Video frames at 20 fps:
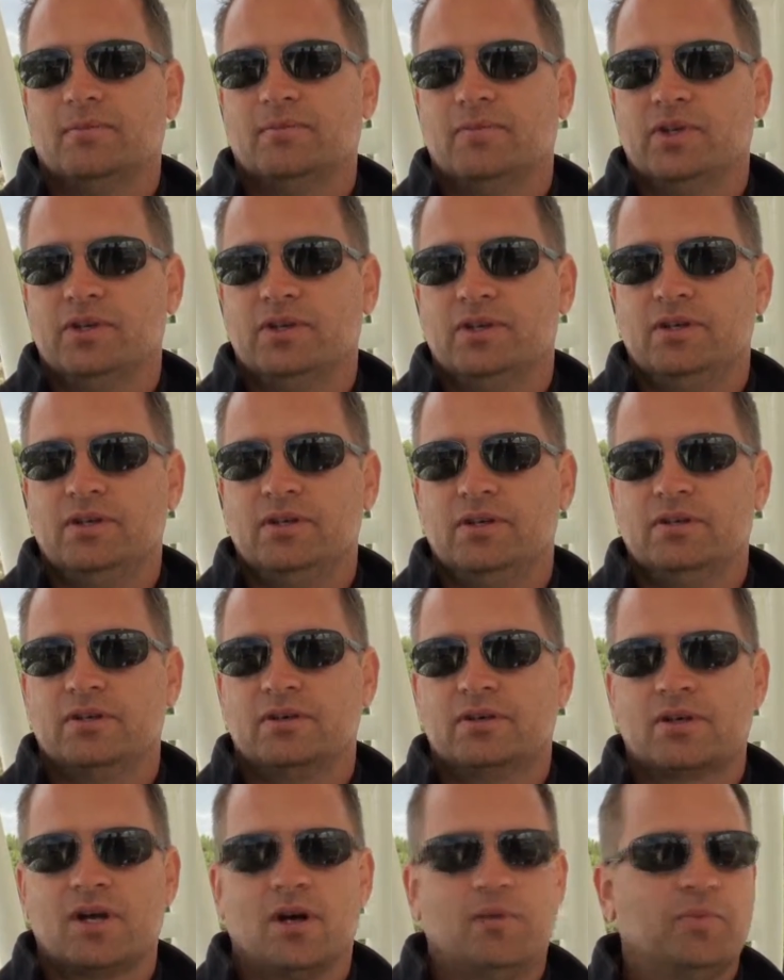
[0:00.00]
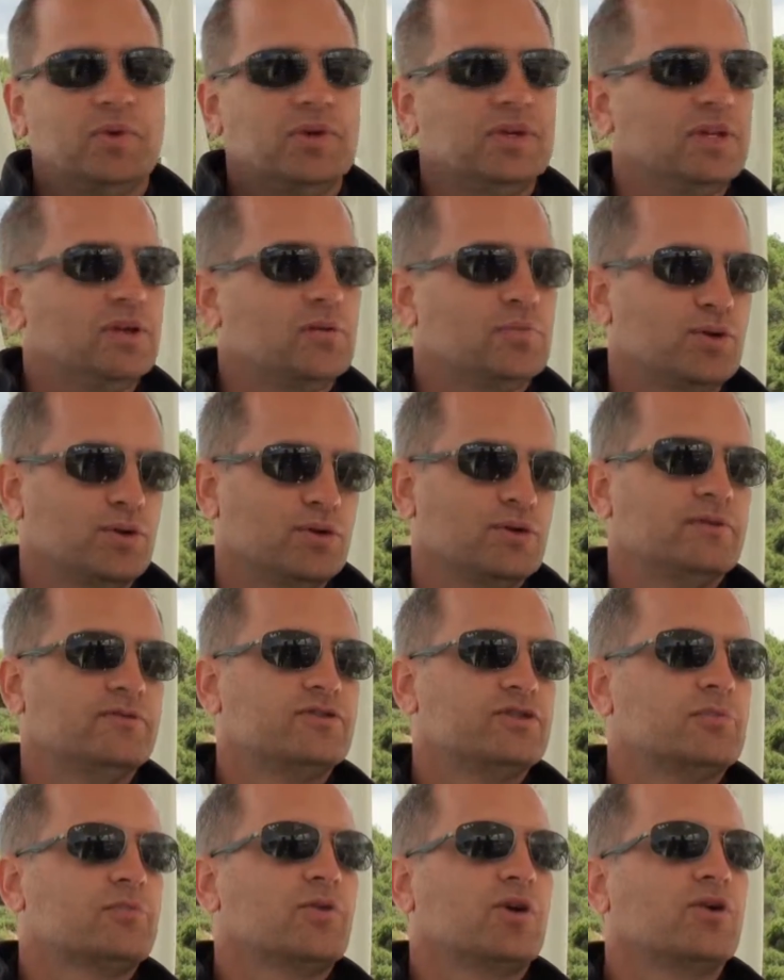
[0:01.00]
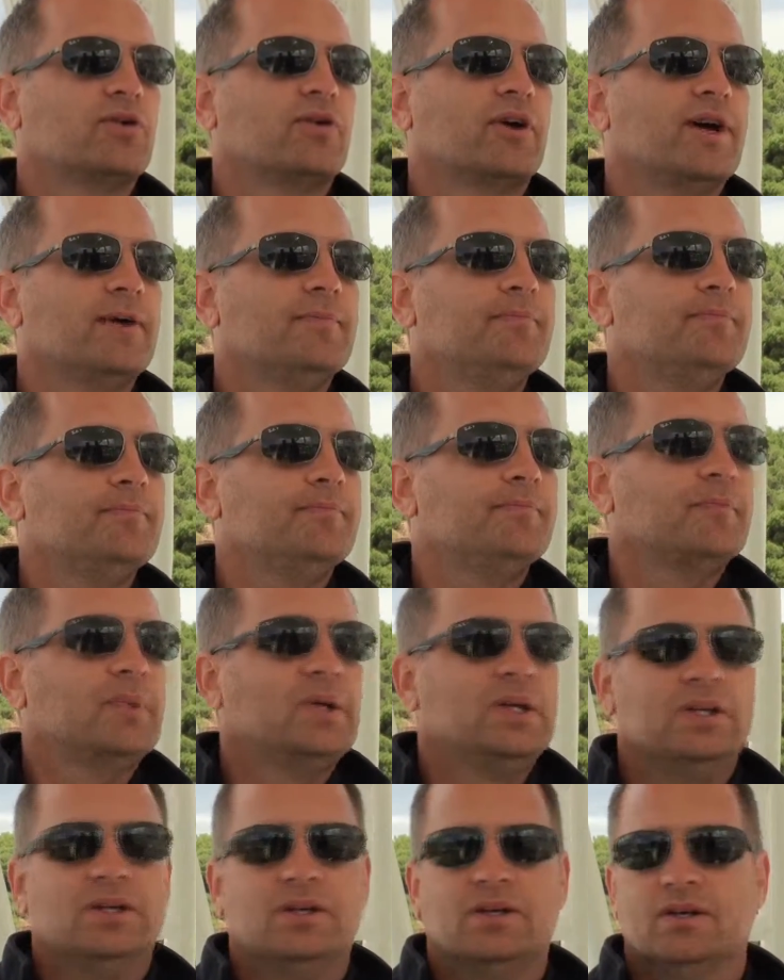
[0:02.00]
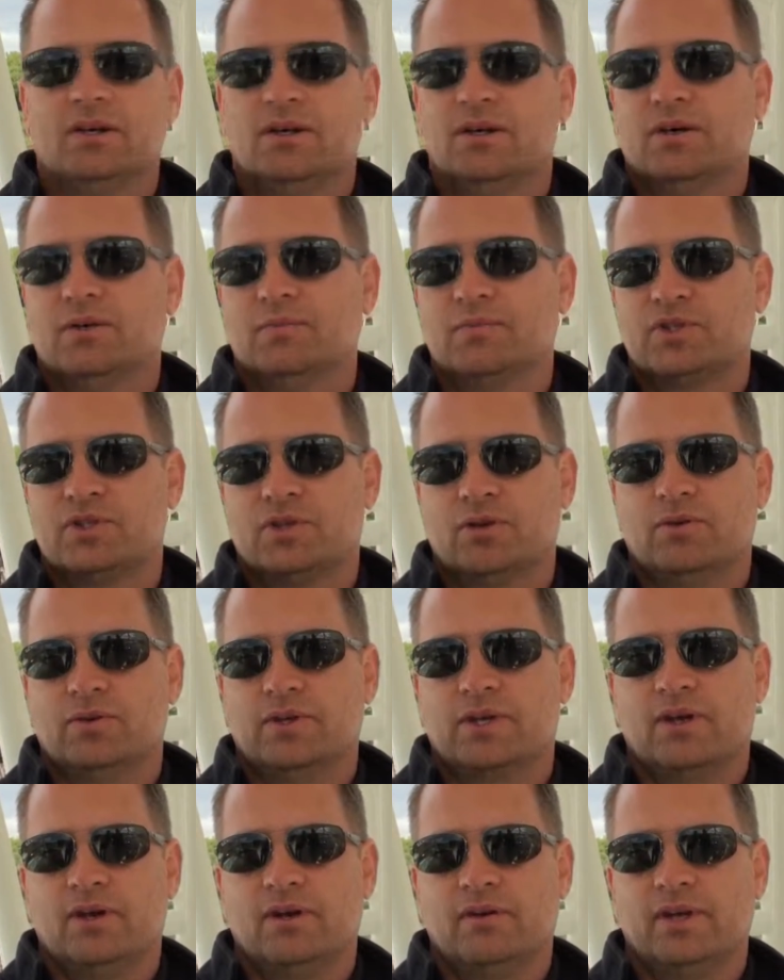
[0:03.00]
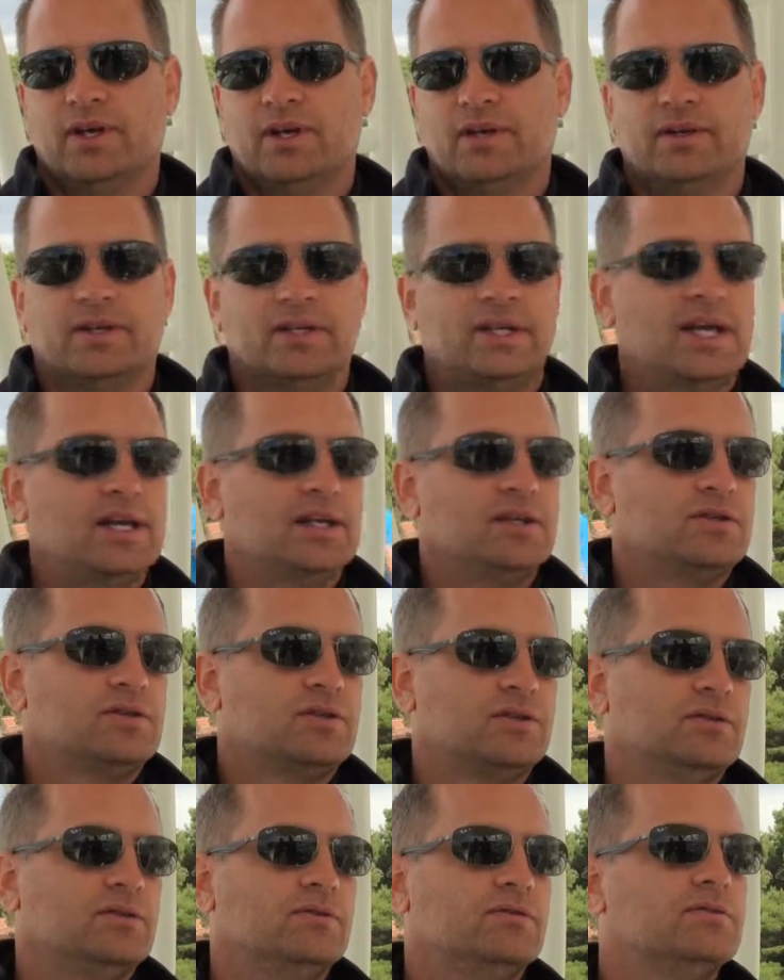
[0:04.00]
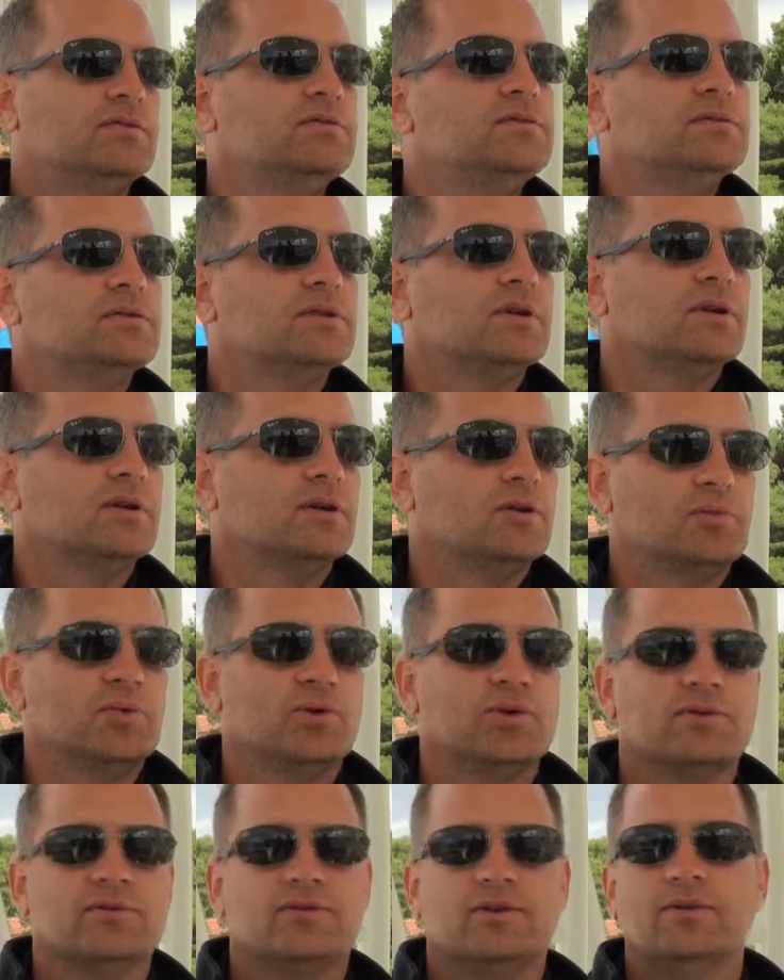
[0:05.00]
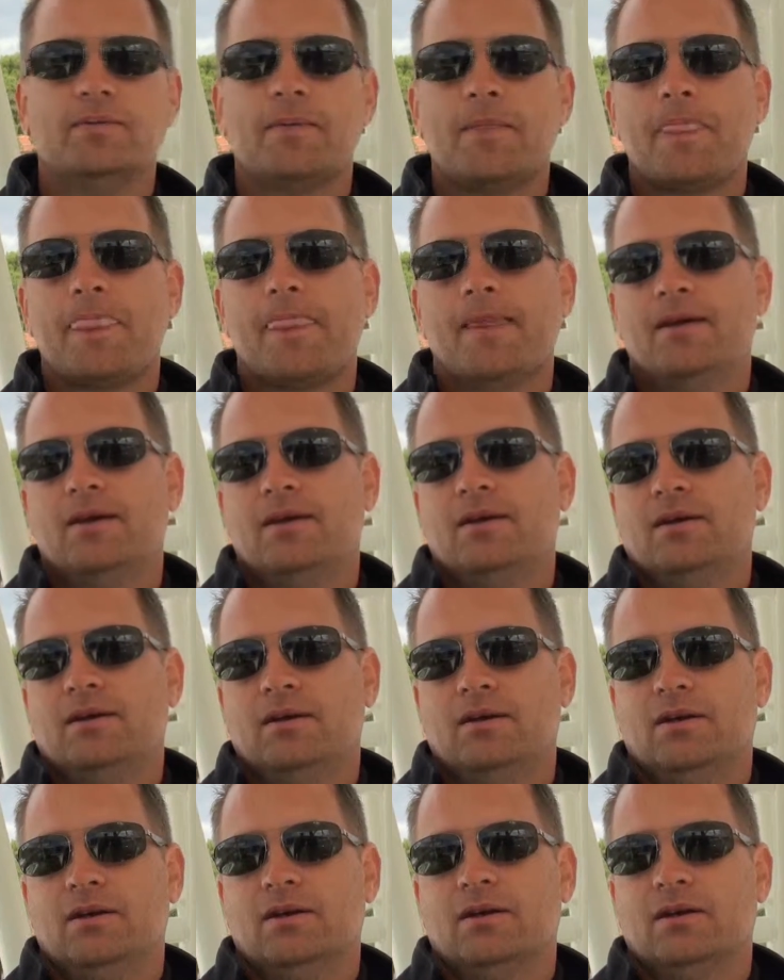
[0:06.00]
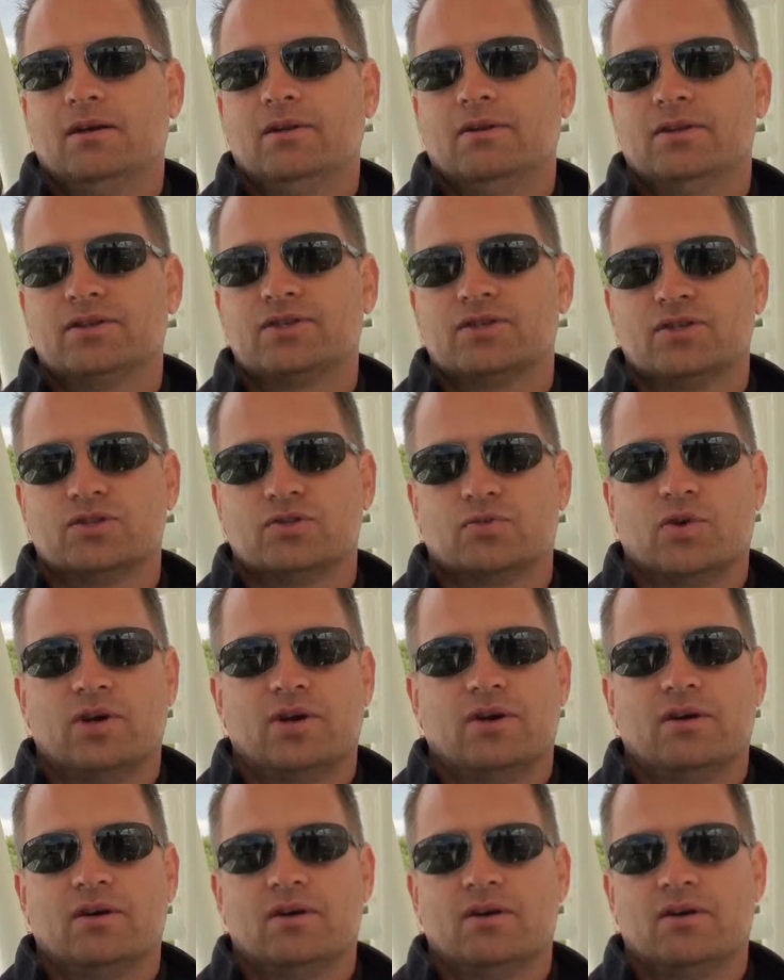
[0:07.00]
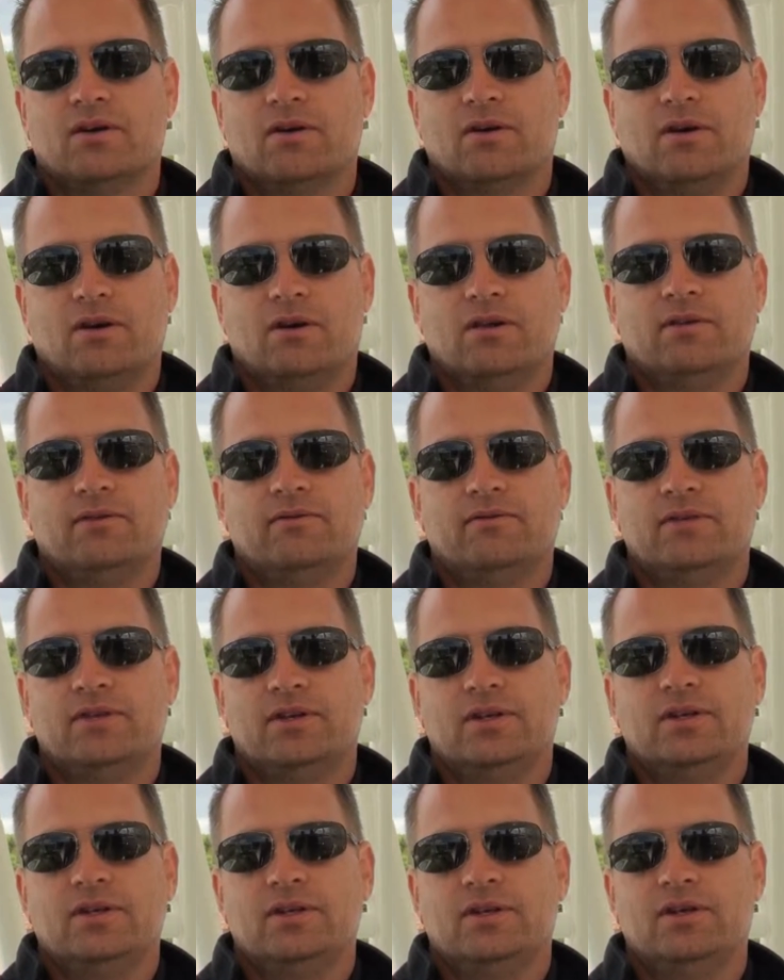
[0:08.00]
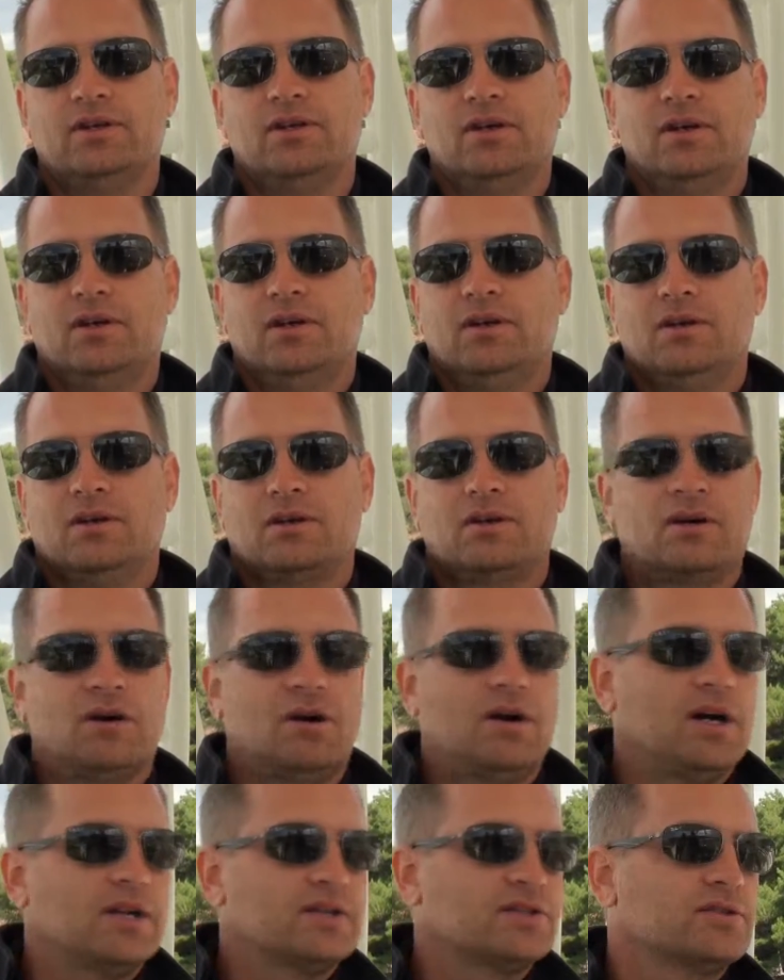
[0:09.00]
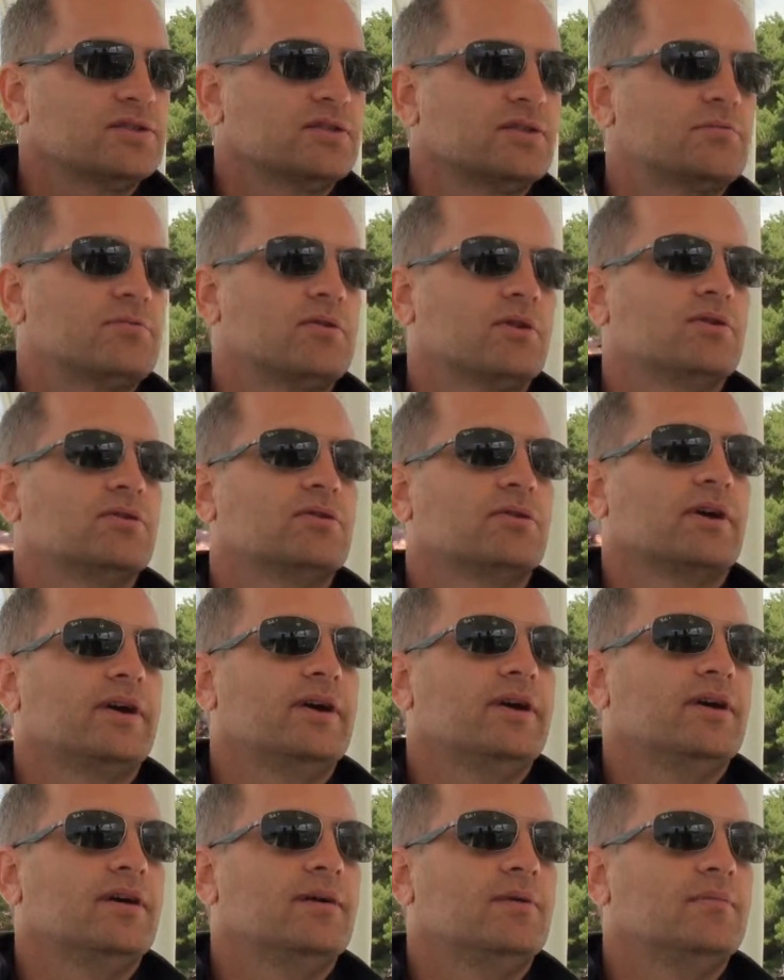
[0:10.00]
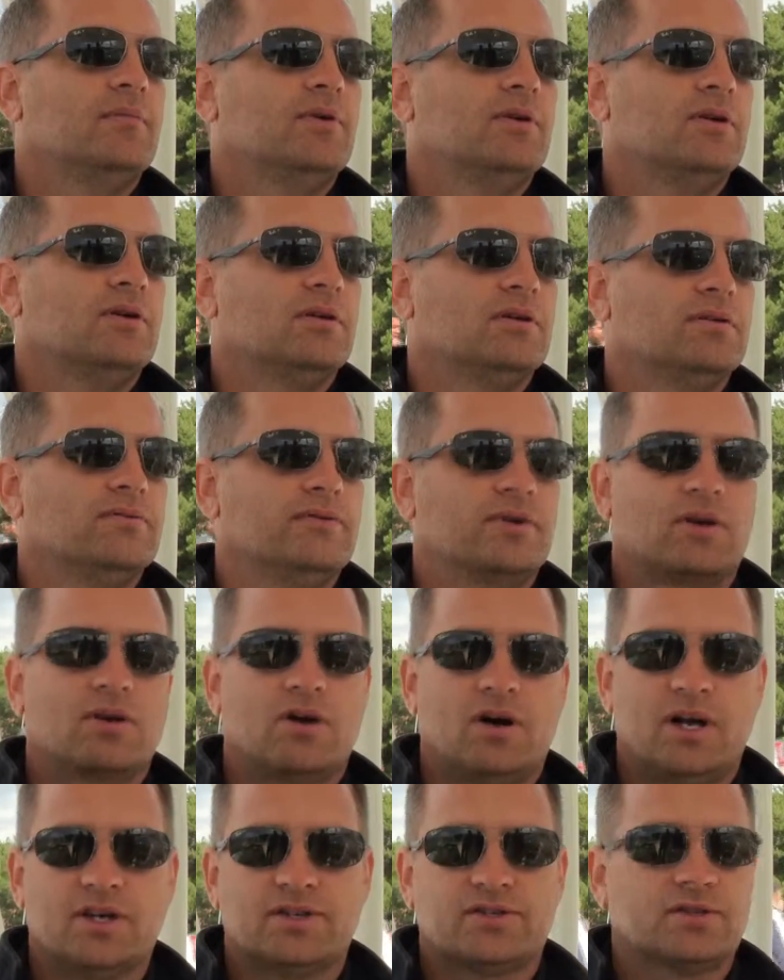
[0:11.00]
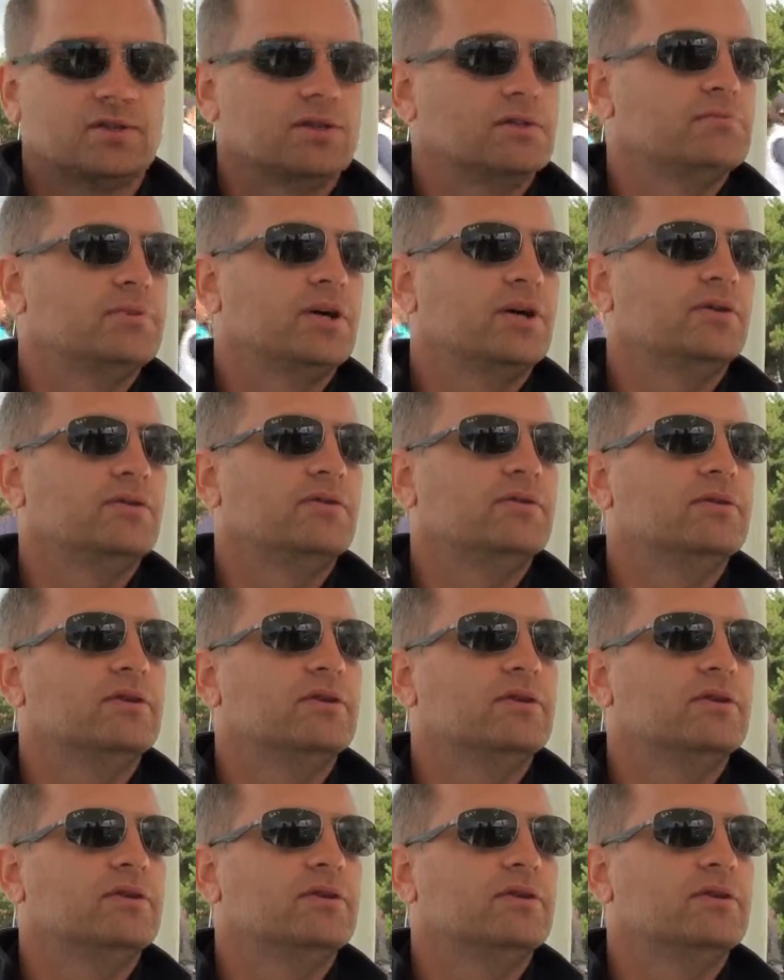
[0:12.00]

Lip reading: the company approves the program, so we call that a Gate 2 approval, and this is where all of the cost of the program, all of the cost of the boat,